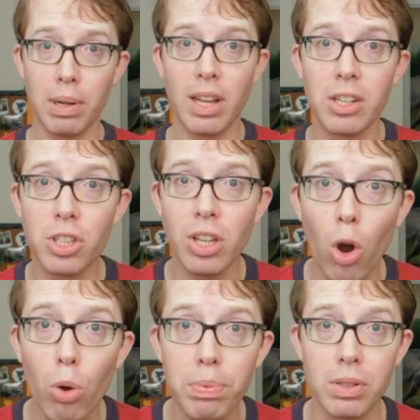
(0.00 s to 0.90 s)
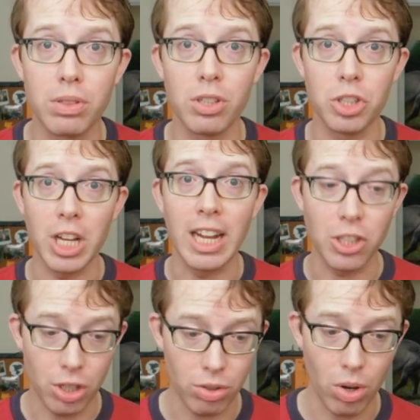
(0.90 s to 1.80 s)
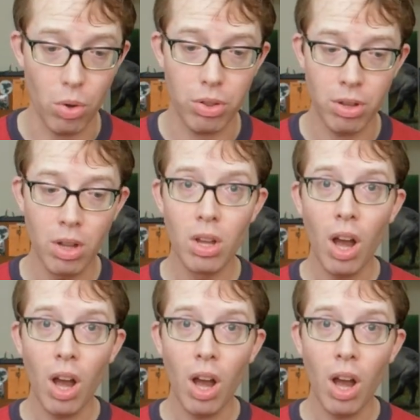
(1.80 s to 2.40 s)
potentially open to change and growth.